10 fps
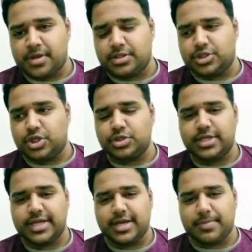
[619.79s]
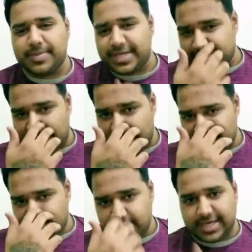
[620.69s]
So usually companies
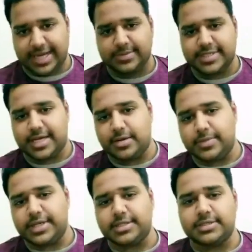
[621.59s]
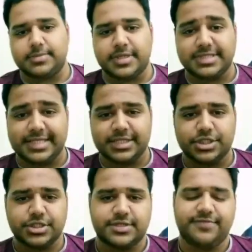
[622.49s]
have their claim settlement
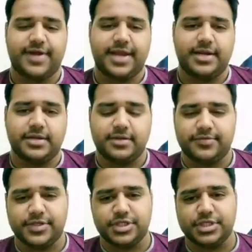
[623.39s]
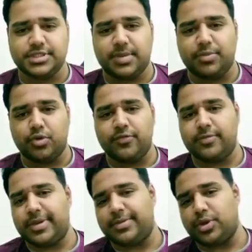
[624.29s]
percentages defined, which is approved.
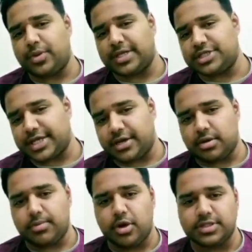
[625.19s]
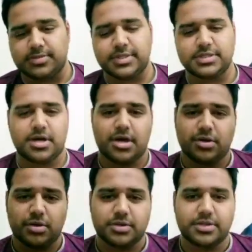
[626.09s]
Maybe you can check it on Policy Bazaar
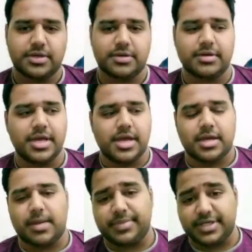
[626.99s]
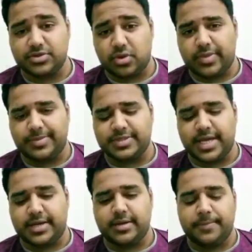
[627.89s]
or the company's own website.